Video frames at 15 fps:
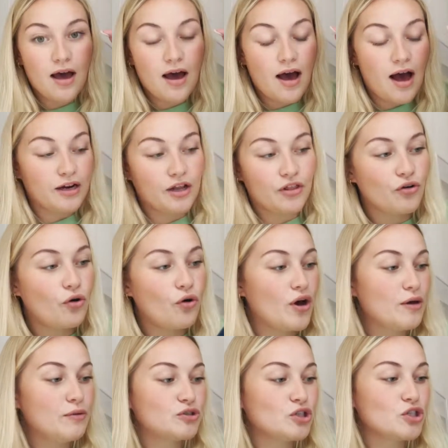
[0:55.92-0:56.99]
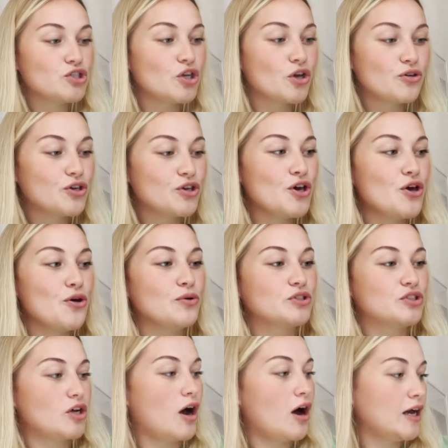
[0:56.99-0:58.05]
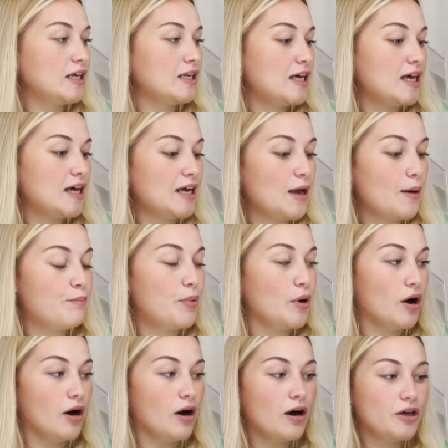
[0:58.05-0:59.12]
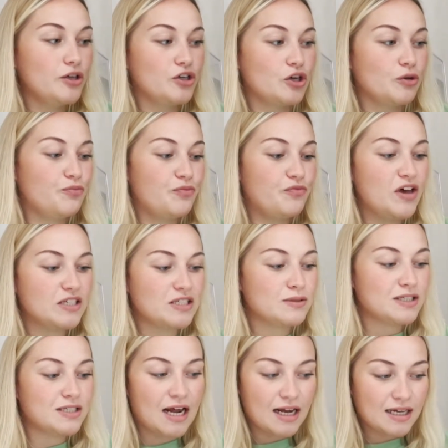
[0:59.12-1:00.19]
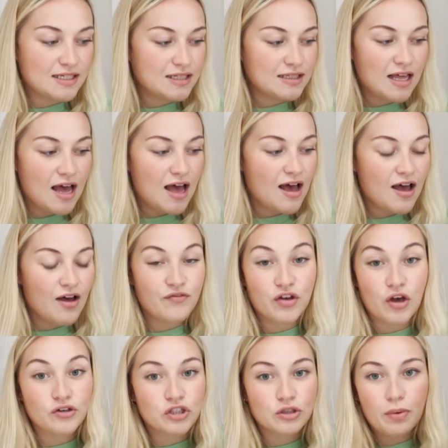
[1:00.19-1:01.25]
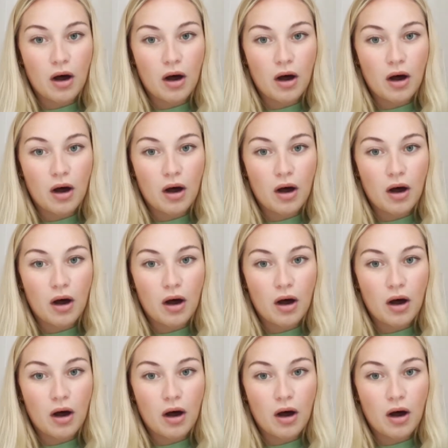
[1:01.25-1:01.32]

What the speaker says: And I thought it was just so cute. It's tiny, but you could fit some snacks in there if you're going to the